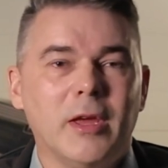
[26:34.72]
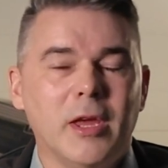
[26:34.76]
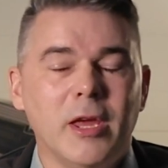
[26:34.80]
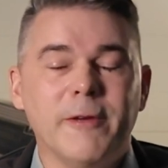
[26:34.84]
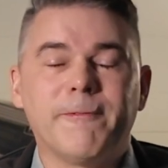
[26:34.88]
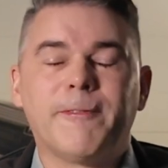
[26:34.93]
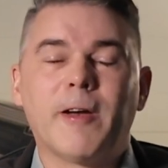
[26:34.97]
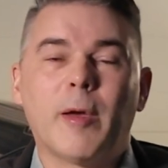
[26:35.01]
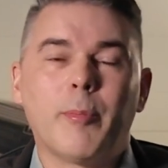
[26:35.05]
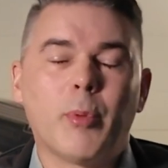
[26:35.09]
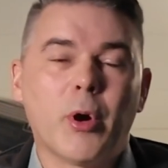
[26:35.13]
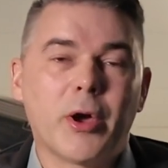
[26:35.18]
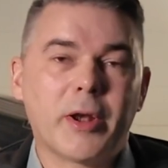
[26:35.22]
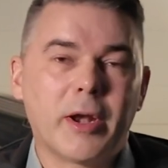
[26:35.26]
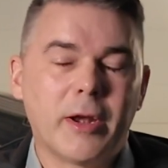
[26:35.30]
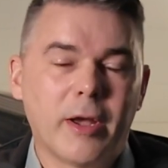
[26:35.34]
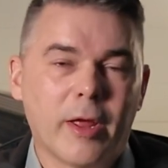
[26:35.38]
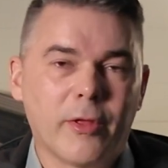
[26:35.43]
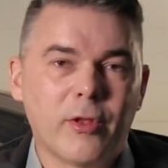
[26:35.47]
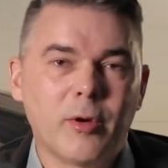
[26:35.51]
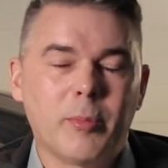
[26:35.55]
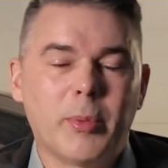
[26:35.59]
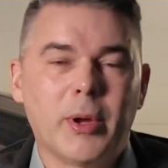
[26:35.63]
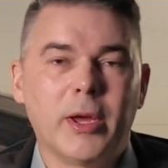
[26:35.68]
If I bought
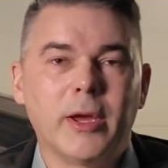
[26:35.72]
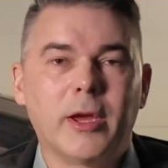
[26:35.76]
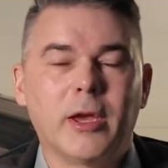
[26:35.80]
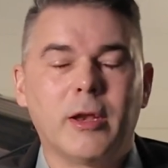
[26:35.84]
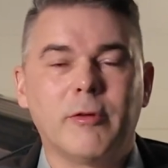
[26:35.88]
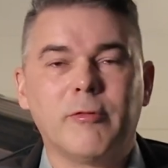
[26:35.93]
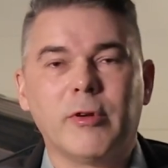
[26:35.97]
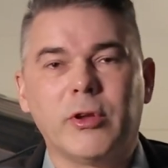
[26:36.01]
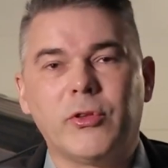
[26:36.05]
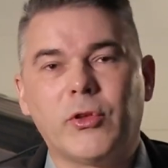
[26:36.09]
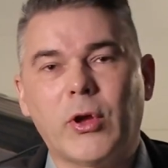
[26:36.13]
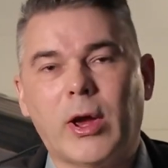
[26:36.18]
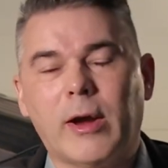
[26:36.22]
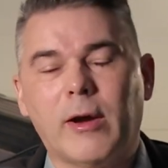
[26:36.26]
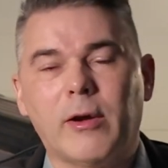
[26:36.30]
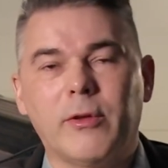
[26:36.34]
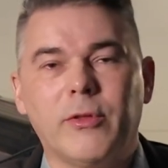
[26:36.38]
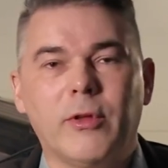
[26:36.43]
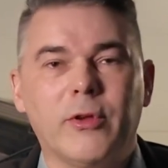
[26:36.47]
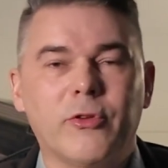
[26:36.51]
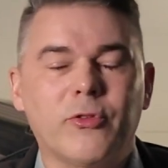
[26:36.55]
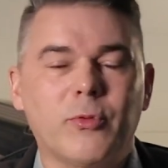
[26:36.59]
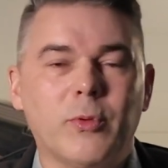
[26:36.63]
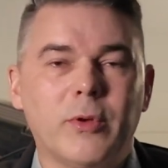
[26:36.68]
another bike and
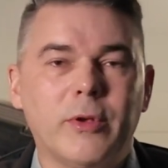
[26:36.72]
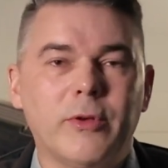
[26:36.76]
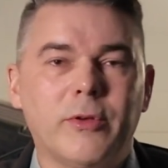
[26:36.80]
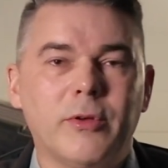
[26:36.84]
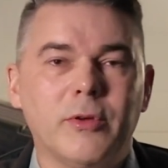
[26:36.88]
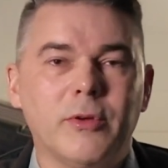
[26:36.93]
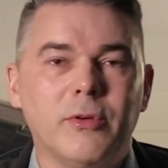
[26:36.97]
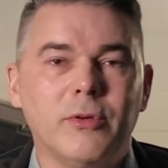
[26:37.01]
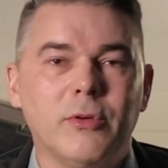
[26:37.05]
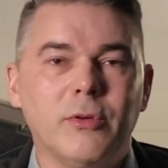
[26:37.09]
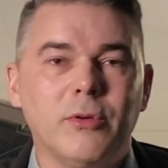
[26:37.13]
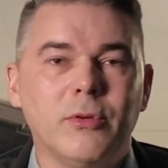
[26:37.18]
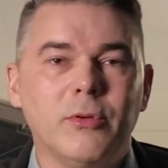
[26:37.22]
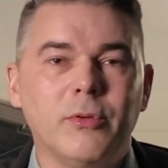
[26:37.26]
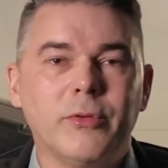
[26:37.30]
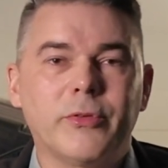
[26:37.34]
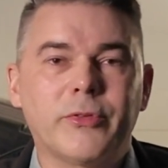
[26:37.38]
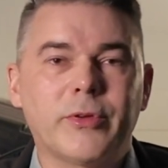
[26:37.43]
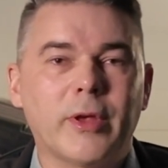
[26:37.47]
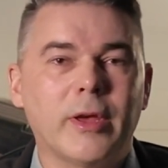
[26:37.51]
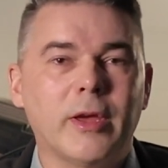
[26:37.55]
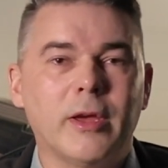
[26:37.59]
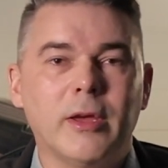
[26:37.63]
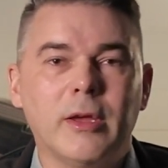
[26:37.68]
retired this one to,
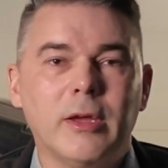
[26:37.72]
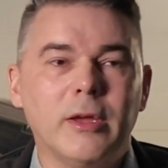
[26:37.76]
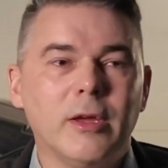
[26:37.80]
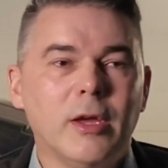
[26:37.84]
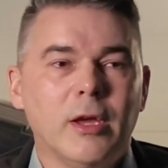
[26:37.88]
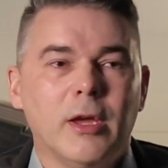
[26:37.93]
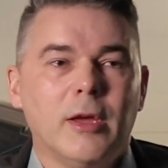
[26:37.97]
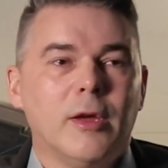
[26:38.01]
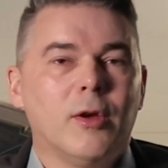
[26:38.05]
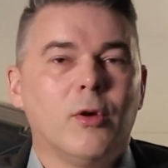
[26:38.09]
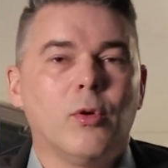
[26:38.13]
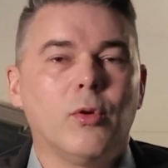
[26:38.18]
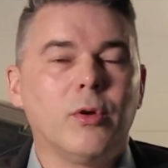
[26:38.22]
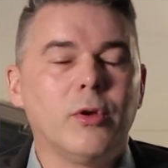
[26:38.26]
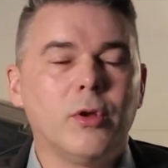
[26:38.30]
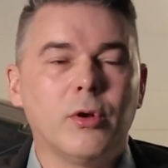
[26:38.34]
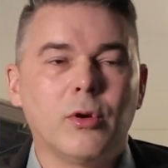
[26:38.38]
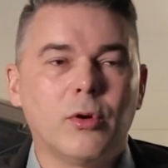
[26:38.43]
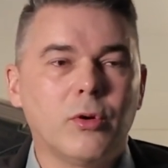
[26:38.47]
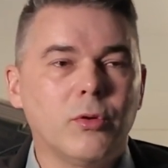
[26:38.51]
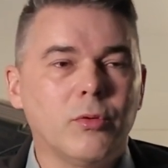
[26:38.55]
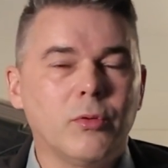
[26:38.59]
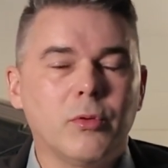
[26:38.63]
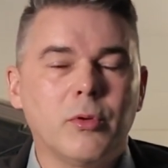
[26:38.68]
say,
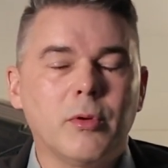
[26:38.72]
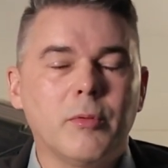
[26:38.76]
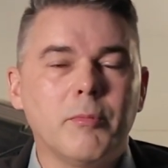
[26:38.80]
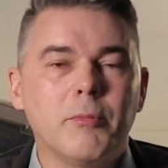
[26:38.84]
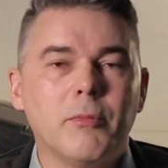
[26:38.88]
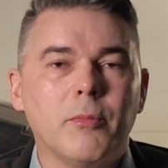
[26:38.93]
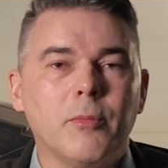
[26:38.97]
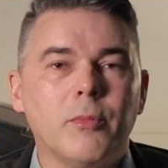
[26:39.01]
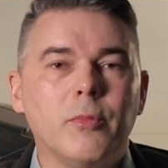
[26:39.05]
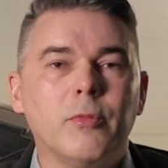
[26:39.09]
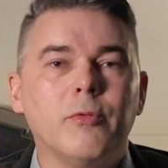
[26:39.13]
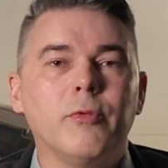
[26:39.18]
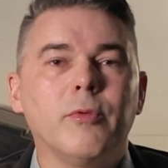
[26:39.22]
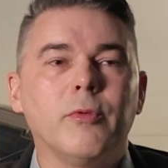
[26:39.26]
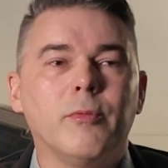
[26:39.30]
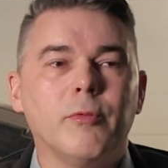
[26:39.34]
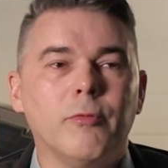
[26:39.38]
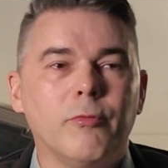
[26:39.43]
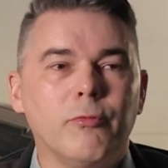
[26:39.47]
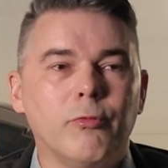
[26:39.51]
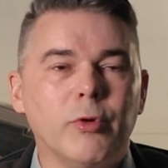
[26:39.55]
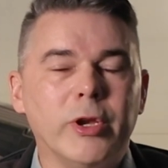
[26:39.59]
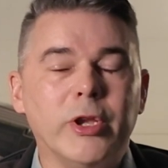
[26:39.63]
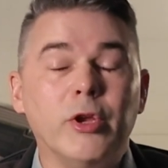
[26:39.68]

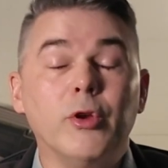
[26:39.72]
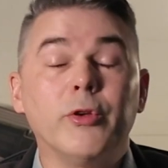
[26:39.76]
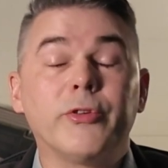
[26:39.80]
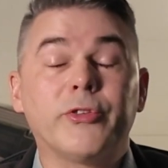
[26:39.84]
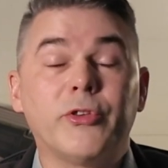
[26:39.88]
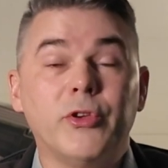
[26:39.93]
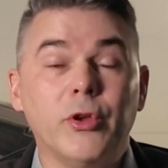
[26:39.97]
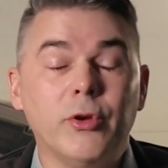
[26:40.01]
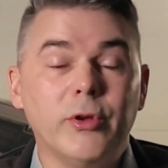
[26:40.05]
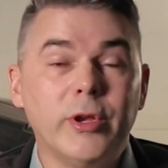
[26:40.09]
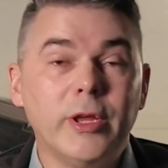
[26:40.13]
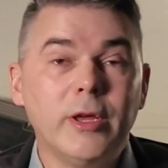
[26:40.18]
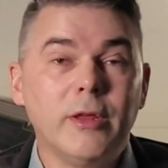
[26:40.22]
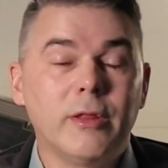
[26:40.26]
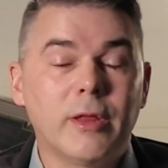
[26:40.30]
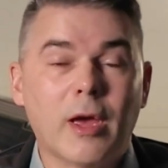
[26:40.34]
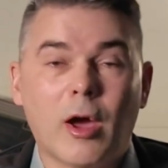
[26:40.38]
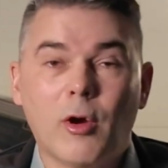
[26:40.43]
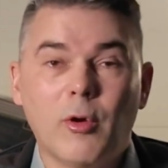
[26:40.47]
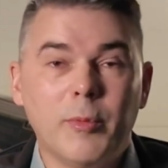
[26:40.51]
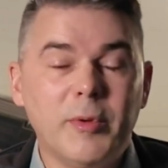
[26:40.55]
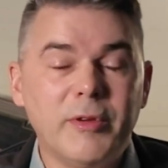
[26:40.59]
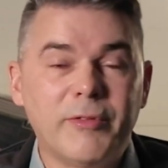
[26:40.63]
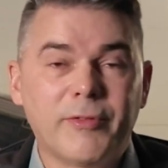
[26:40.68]
reduced duty,
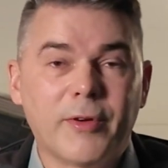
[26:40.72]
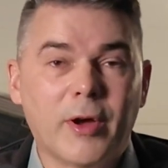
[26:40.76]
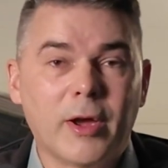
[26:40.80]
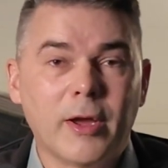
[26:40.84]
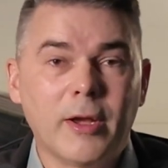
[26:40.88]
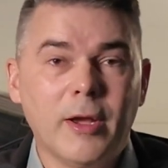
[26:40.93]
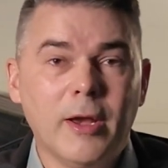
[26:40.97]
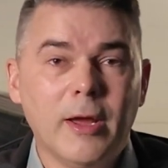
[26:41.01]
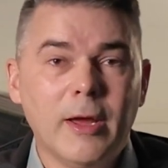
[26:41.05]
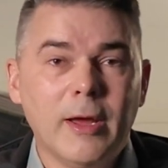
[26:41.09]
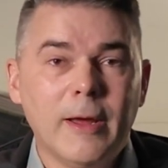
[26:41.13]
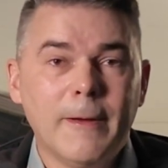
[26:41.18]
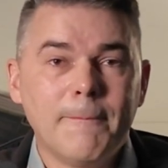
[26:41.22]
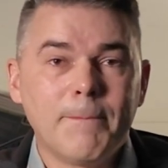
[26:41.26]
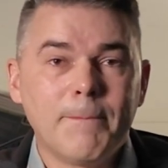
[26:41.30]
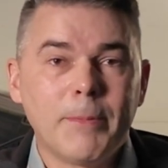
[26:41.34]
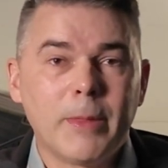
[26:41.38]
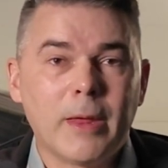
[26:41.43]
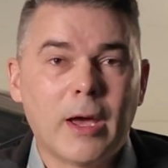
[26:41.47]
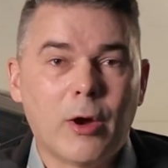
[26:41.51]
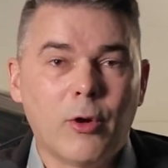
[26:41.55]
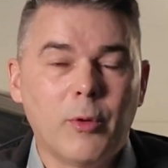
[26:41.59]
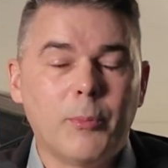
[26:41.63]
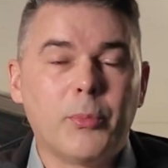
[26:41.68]
that would be fine.
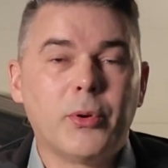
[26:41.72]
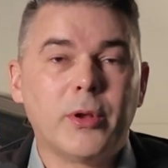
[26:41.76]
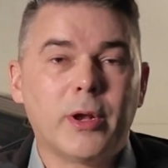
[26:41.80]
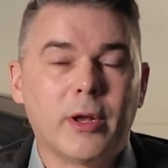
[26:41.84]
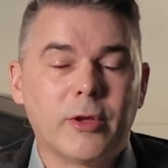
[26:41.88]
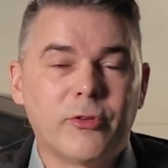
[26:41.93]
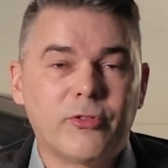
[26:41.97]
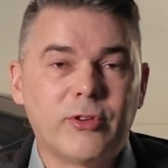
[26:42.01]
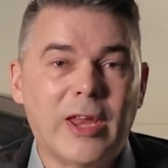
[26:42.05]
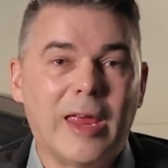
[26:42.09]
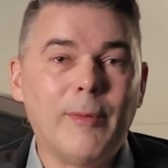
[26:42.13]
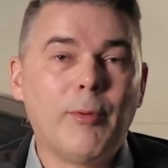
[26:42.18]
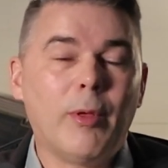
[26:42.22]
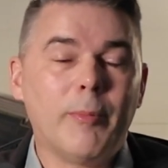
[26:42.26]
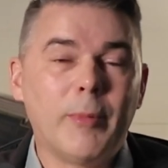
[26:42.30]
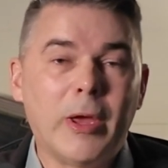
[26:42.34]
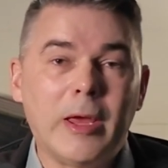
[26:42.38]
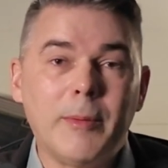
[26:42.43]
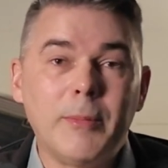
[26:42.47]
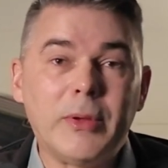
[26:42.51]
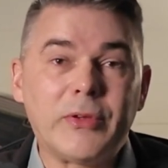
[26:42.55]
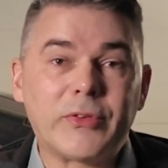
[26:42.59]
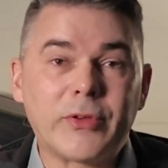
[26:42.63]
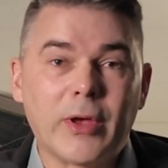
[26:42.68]
I would put a
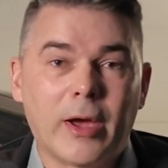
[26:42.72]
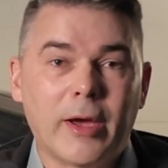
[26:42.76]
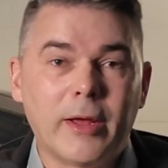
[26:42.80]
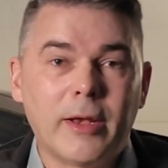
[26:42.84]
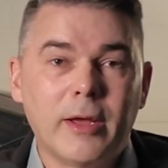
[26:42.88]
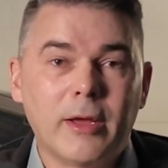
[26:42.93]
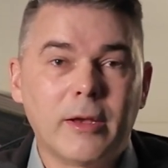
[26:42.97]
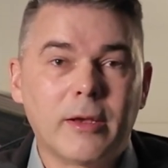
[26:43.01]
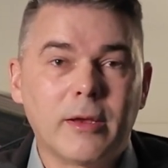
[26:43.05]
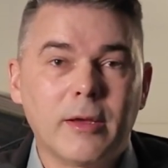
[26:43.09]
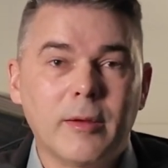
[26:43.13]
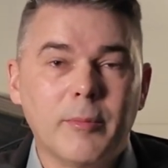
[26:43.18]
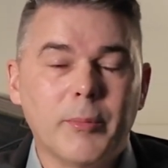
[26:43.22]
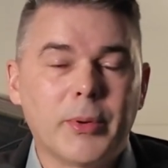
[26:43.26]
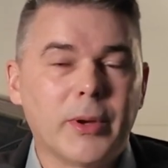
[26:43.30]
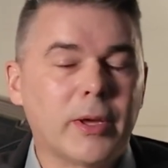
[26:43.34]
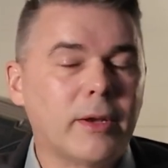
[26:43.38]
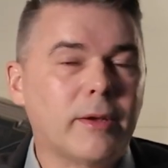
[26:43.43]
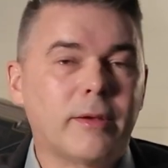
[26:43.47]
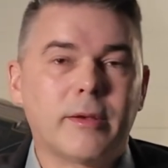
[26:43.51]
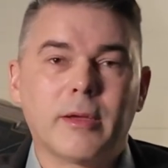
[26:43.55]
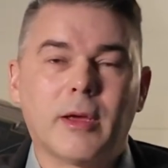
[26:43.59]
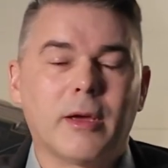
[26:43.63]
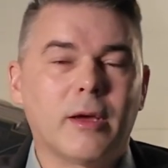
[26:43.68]
stablemate beside it,
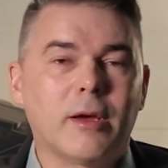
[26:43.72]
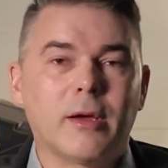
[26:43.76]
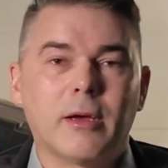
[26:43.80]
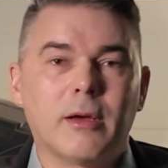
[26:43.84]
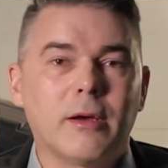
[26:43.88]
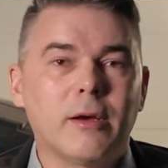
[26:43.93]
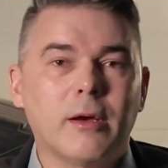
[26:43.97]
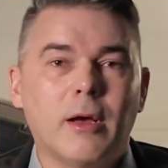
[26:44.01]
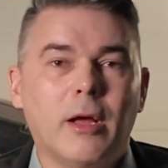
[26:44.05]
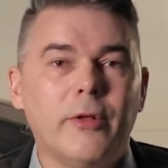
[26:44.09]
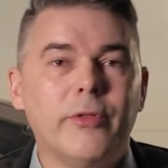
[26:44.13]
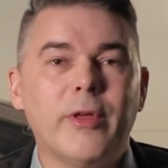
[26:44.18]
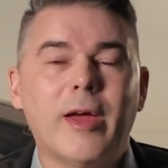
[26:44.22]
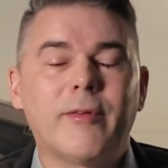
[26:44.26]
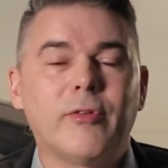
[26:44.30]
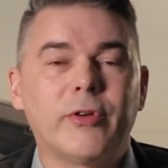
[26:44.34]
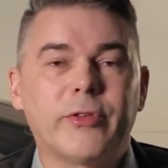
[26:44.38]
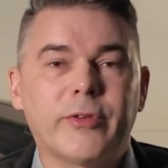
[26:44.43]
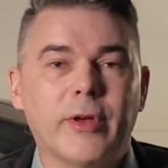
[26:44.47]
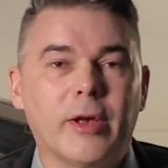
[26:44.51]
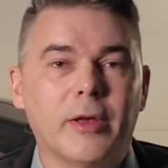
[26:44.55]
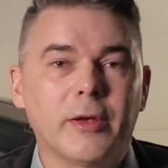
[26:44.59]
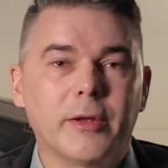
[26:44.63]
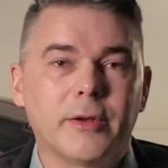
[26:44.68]
but I'll never
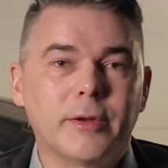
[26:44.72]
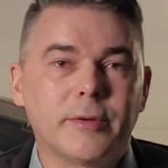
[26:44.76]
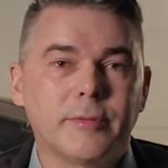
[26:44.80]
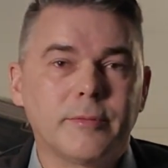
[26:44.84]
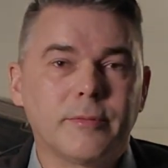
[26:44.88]
sell it.